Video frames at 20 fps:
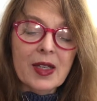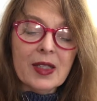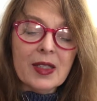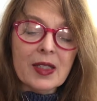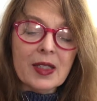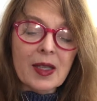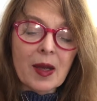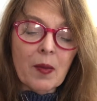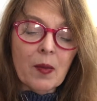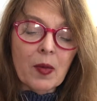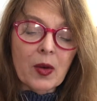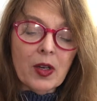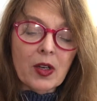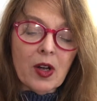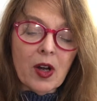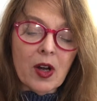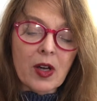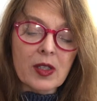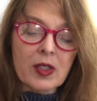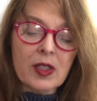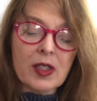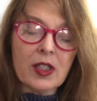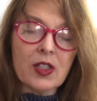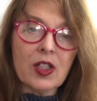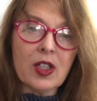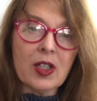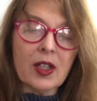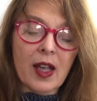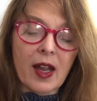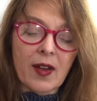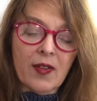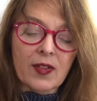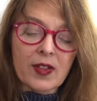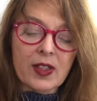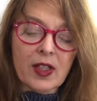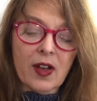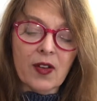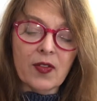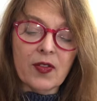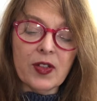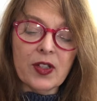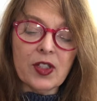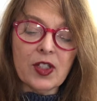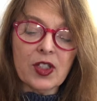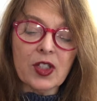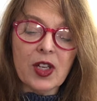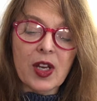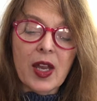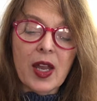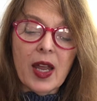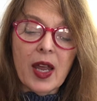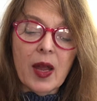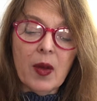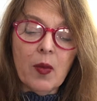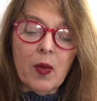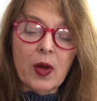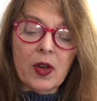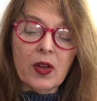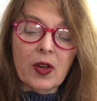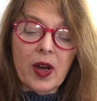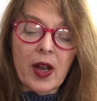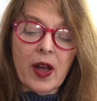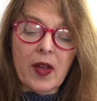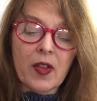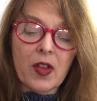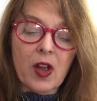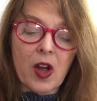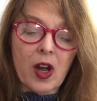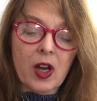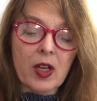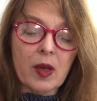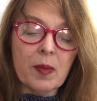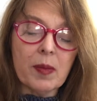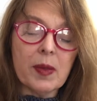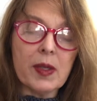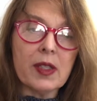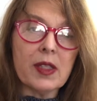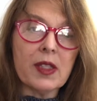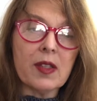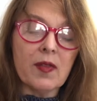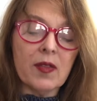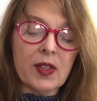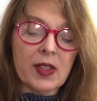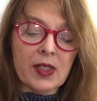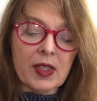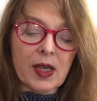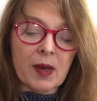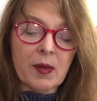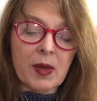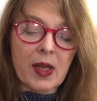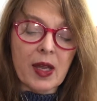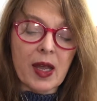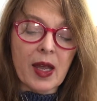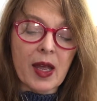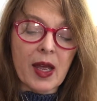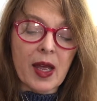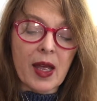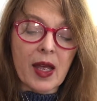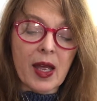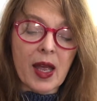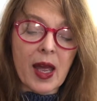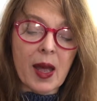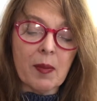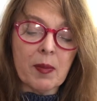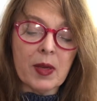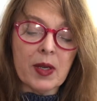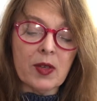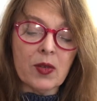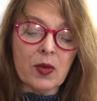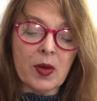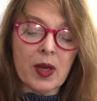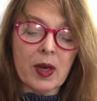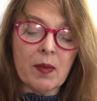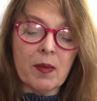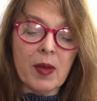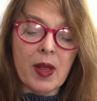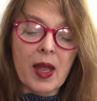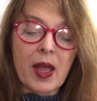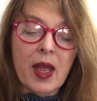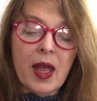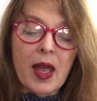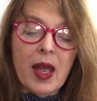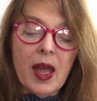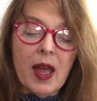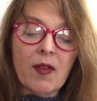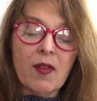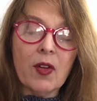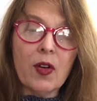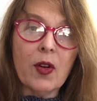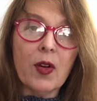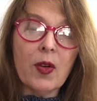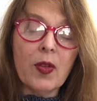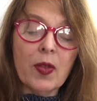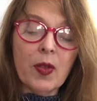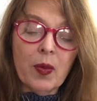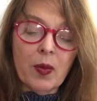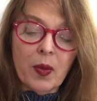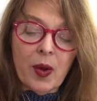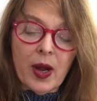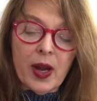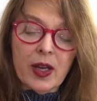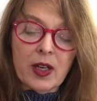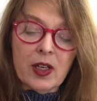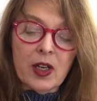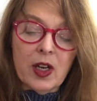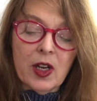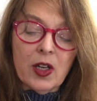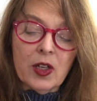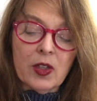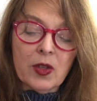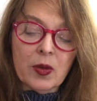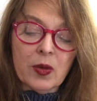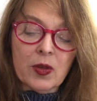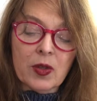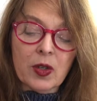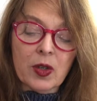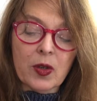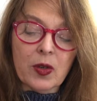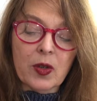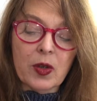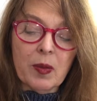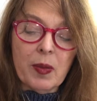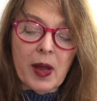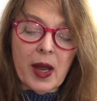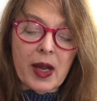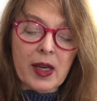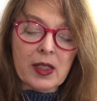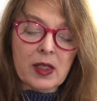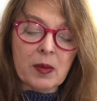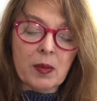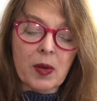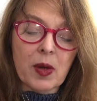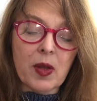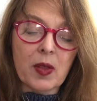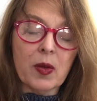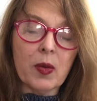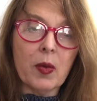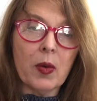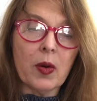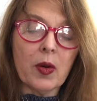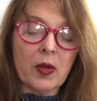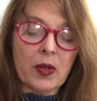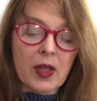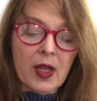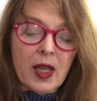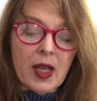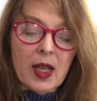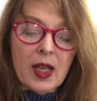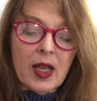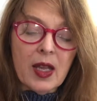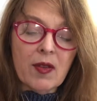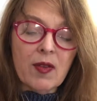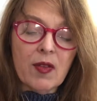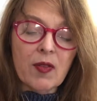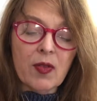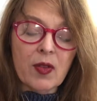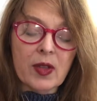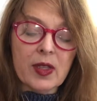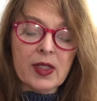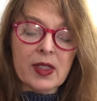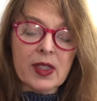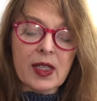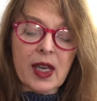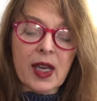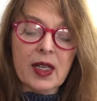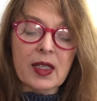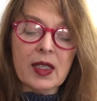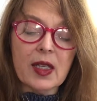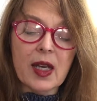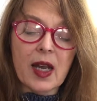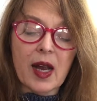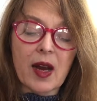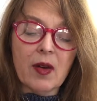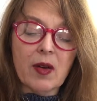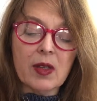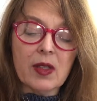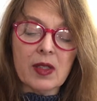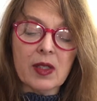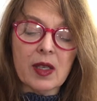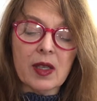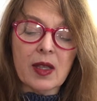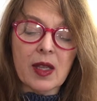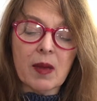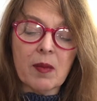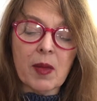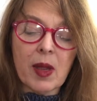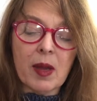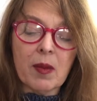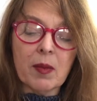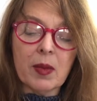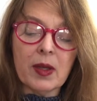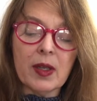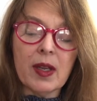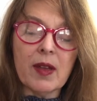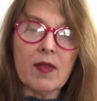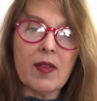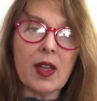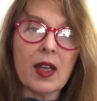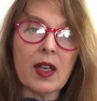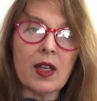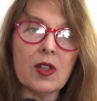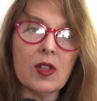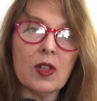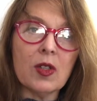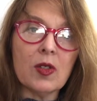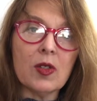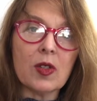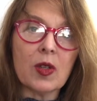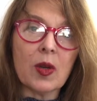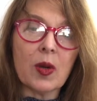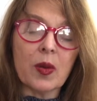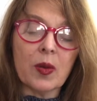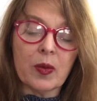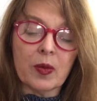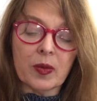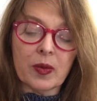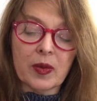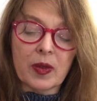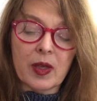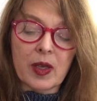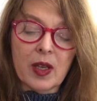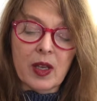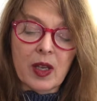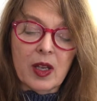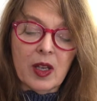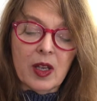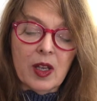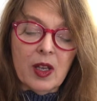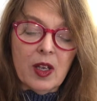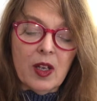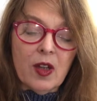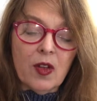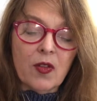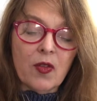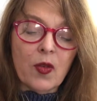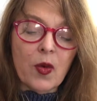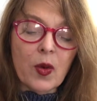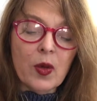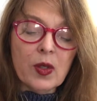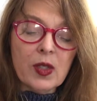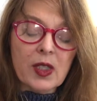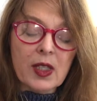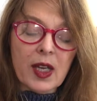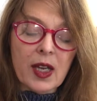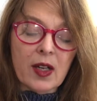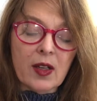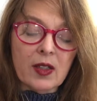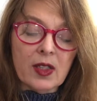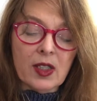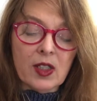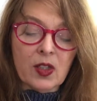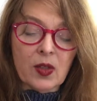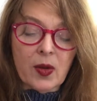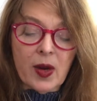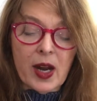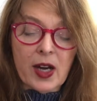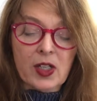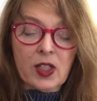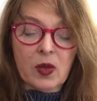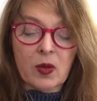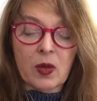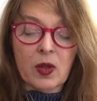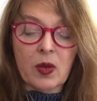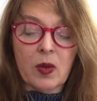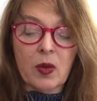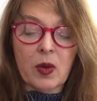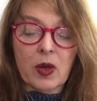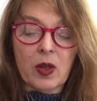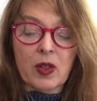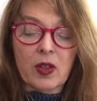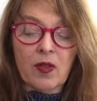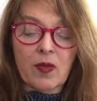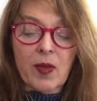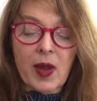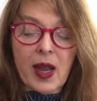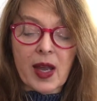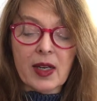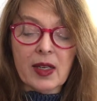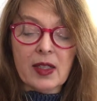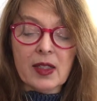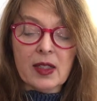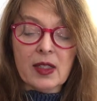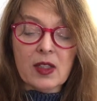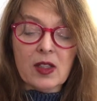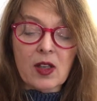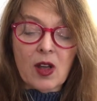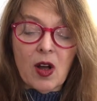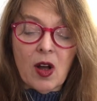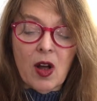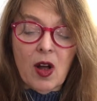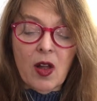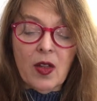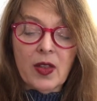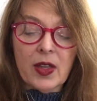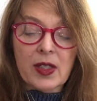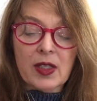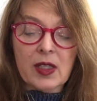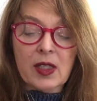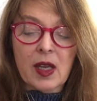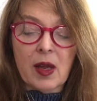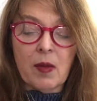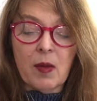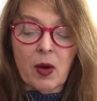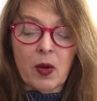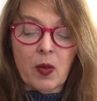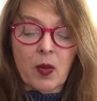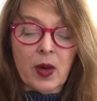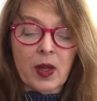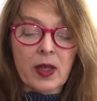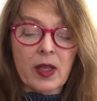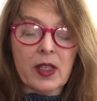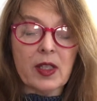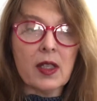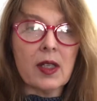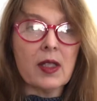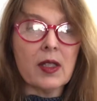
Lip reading: Some would call such a life selfish and wonder how the occupants of the semi-happy dream have earned the right to turn their backs upon the world even for the scanty hours that they make believe they can do so. Full-scaled interaction with the world of madness is all that some are willing to